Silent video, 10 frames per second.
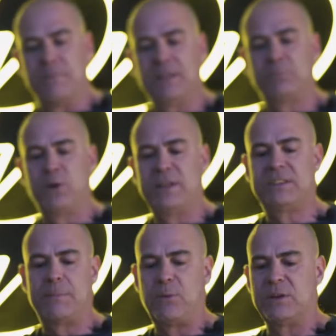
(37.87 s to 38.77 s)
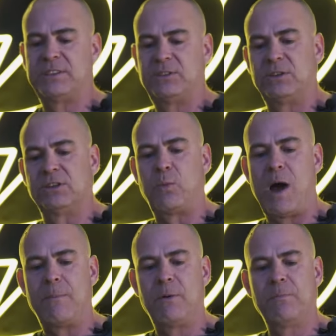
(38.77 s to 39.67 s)
it's pretty simple to, to
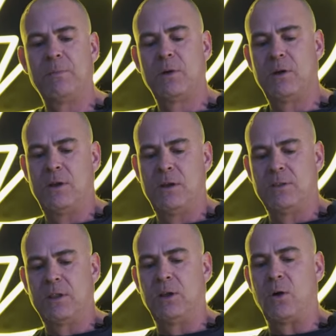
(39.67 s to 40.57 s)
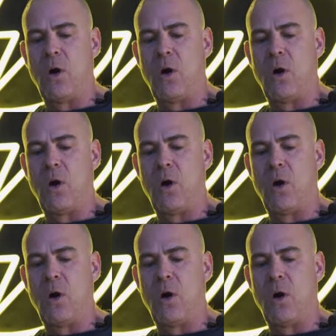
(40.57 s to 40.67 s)
swap them. The little